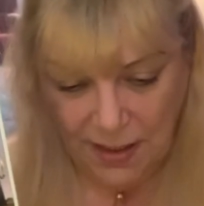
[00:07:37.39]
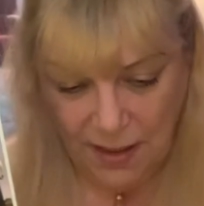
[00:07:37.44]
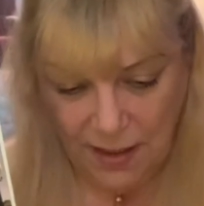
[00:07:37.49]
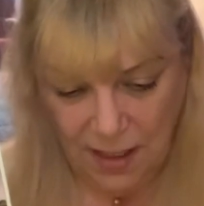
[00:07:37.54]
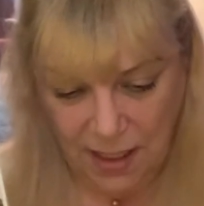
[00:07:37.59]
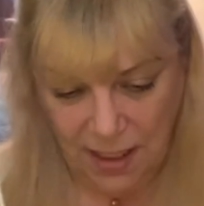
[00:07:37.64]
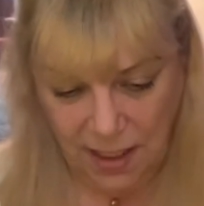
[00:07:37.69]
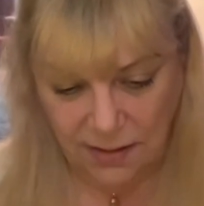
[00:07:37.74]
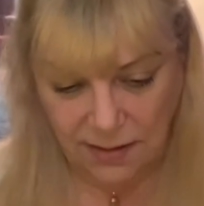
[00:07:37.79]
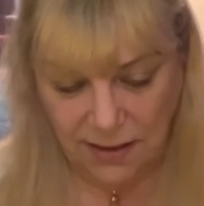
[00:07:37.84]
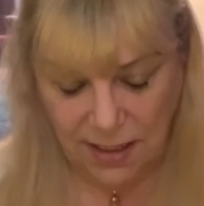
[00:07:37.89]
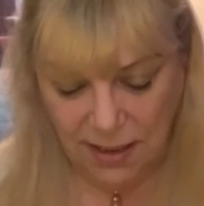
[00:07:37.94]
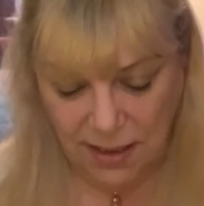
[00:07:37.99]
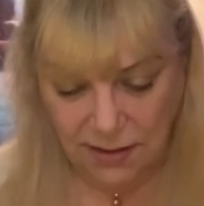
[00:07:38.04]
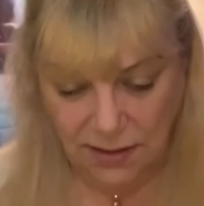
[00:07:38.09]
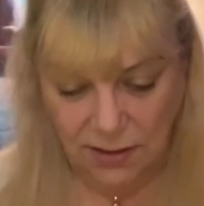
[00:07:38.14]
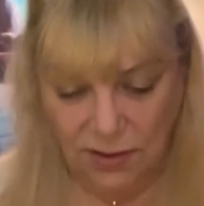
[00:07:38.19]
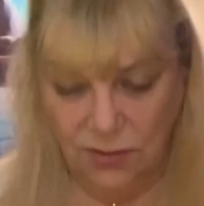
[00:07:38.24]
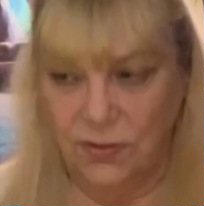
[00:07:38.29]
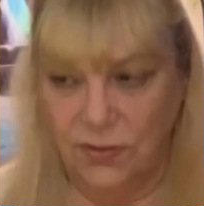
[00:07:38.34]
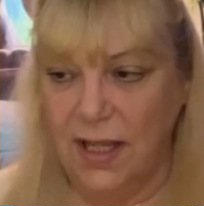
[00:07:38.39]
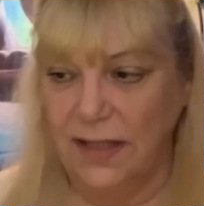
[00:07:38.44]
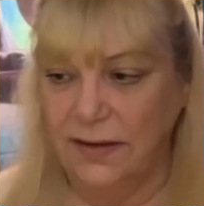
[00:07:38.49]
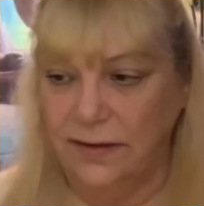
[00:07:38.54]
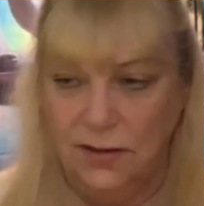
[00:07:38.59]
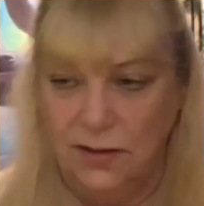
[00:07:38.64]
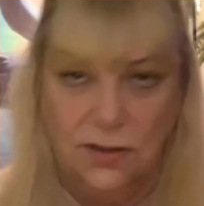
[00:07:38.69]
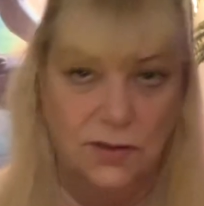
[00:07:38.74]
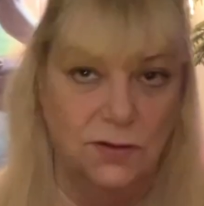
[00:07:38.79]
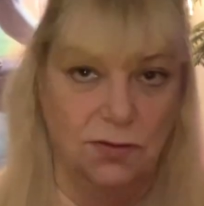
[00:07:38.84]
And then you get the
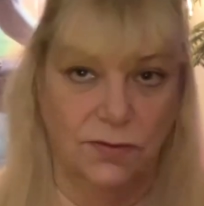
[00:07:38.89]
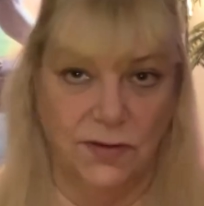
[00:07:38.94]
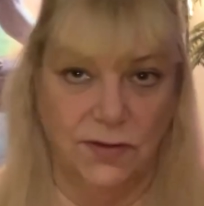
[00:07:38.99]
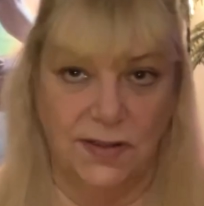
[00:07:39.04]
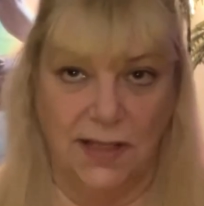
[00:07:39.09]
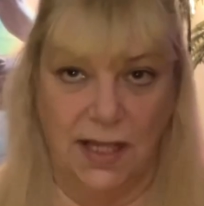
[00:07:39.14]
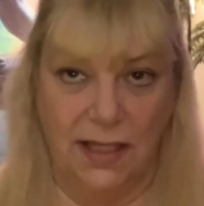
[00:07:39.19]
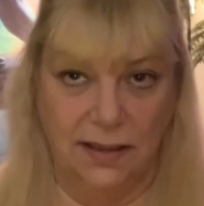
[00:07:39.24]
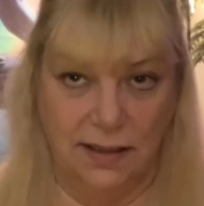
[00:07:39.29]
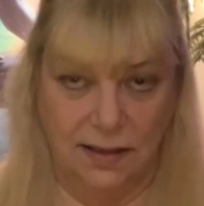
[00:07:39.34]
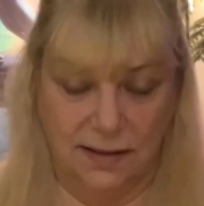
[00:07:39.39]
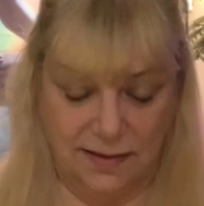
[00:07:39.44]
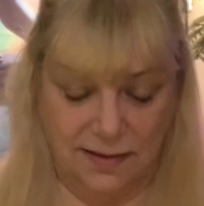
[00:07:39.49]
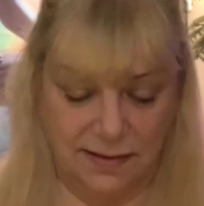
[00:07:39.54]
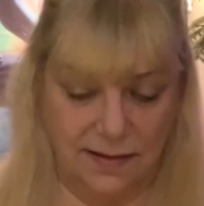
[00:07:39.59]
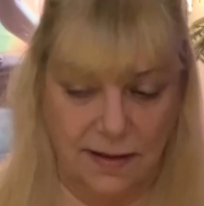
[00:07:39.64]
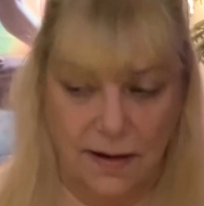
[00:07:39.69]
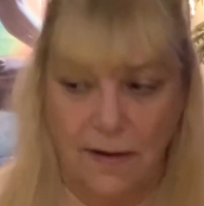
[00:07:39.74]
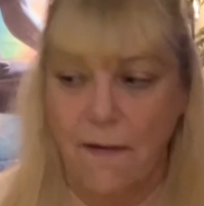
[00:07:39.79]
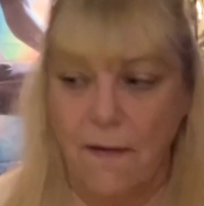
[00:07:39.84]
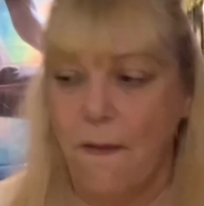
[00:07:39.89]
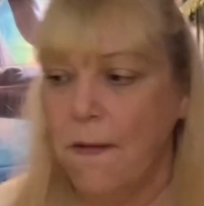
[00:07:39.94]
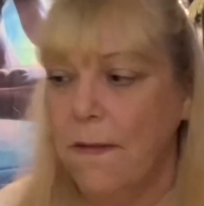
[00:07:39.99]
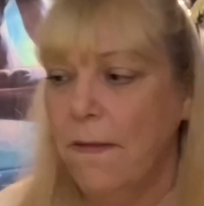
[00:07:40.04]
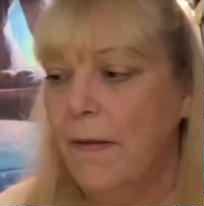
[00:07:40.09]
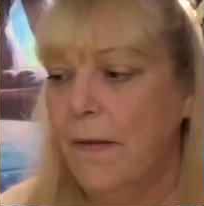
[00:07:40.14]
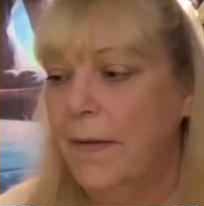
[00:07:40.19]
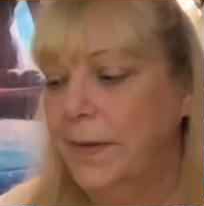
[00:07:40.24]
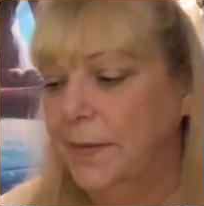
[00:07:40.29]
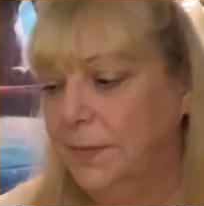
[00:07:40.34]
news that it's,
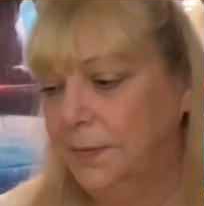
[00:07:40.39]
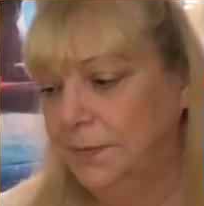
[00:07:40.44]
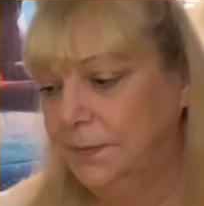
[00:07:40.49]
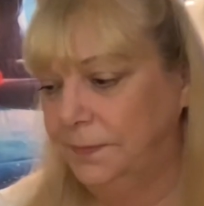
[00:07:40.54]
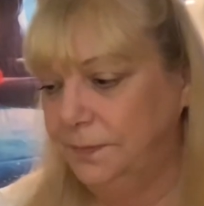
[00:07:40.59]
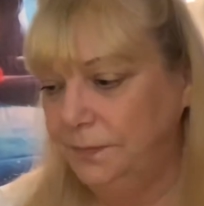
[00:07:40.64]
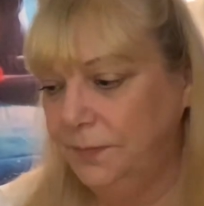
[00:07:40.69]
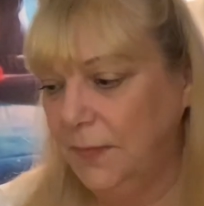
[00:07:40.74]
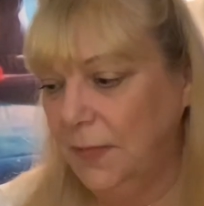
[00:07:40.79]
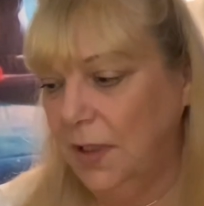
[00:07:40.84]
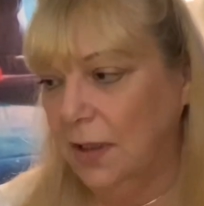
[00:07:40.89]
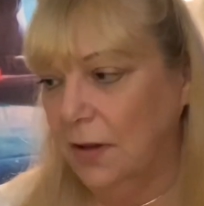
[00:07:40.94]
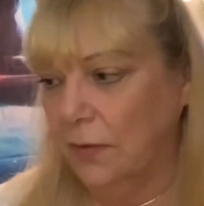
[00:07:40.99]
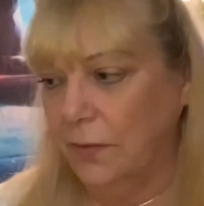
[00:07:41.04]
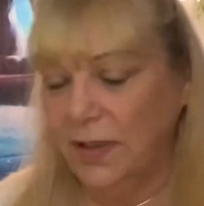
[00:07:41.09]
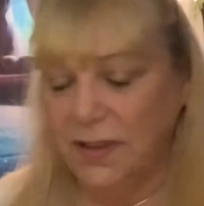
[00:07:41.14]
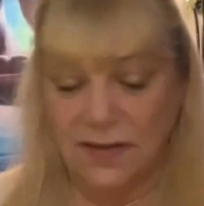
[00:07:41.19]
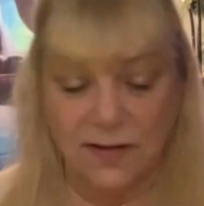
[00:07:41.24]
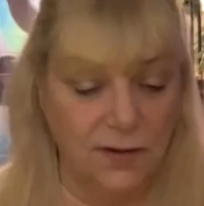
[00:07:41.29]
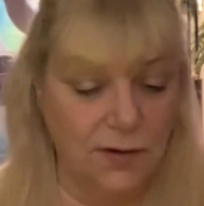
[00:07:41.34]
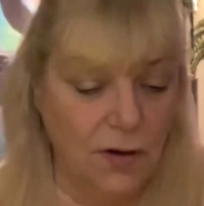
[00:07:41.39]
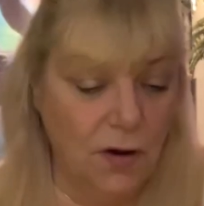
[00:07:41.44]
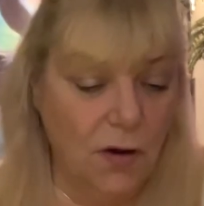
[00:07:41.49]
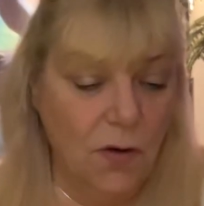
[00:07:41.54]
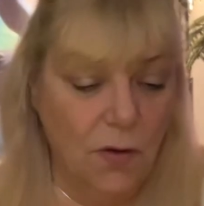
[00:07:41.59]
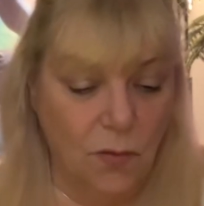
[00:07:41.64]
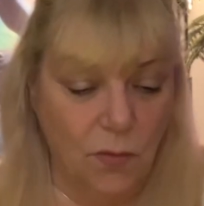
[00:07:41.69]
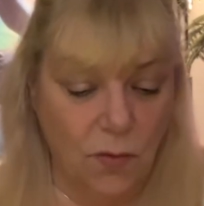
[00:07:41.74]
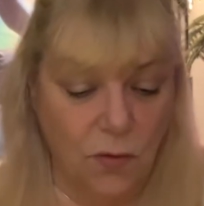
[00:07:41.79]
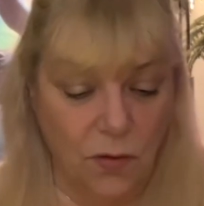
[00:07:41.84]
you know, it's a go.
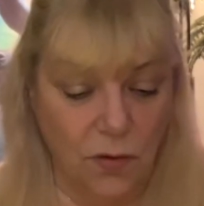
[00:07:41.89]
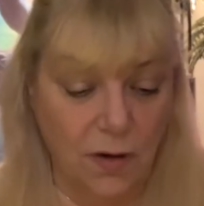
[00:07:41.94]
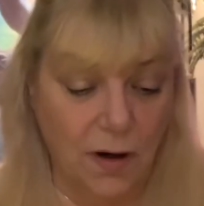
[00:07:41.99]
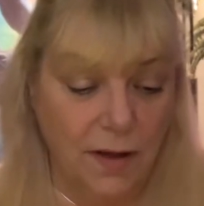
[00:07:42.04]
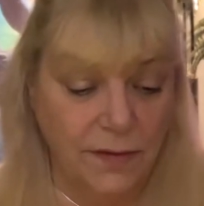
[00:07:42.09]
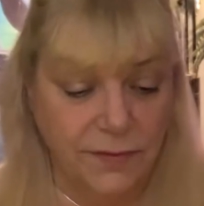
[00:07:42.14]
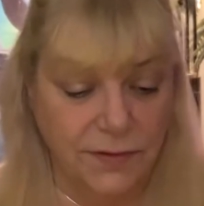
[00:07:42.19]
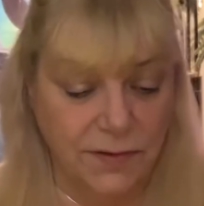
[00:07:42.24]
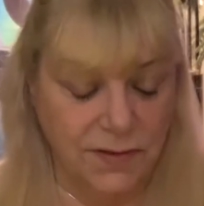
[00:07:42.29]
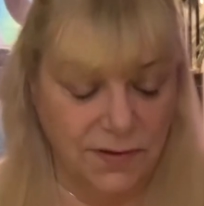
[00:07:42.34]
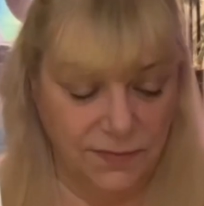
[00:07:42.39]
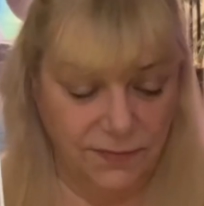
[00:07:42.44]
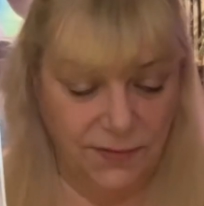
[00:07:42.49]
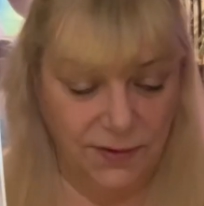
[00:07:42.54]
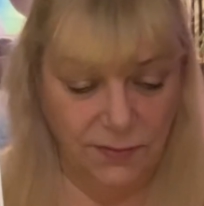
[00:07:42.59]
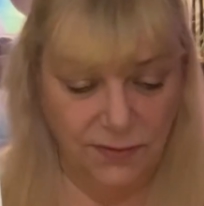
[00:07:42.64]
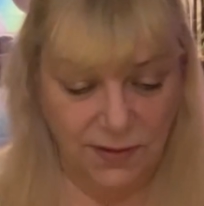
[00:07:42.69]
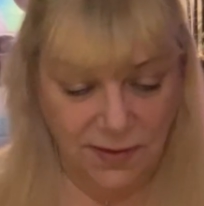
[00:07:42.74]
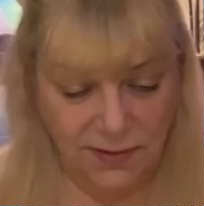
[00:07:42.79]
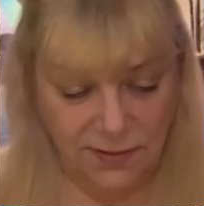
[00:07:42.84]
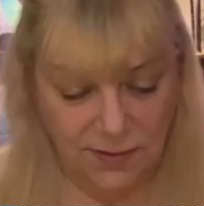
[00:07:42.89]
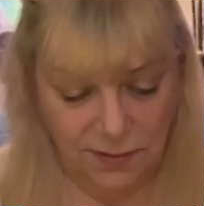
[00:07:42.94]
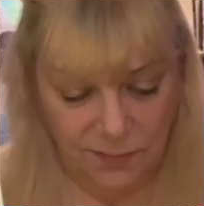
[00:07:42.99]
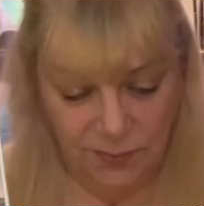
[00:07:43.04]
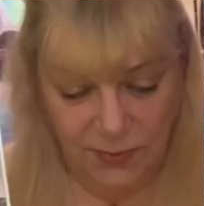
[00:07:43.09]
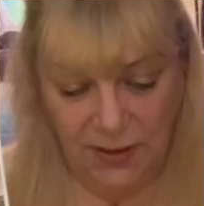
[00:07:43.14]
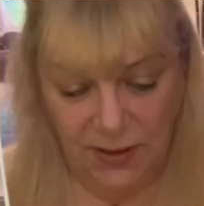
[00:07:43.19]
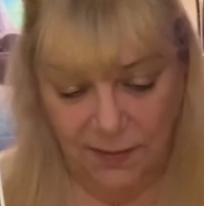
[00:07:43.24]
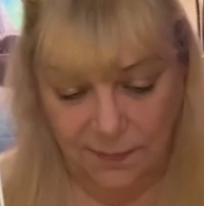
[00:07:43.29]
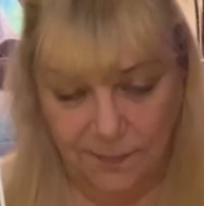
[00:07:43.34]
Or others of you, this could
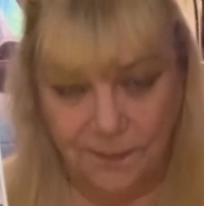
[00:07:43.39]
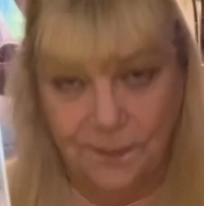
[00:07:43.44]
be,